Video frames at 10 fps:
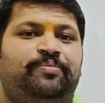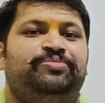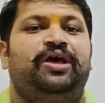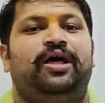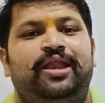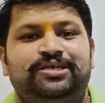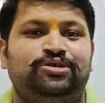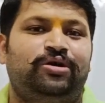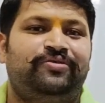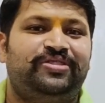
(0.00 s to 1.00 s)
let's go ahead with
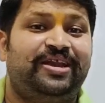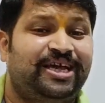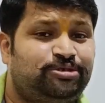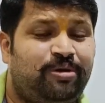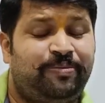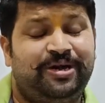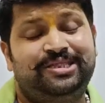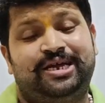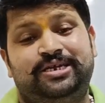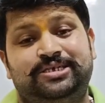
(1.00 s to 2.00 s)
the next property, that
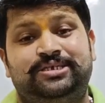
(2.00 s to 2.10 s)
is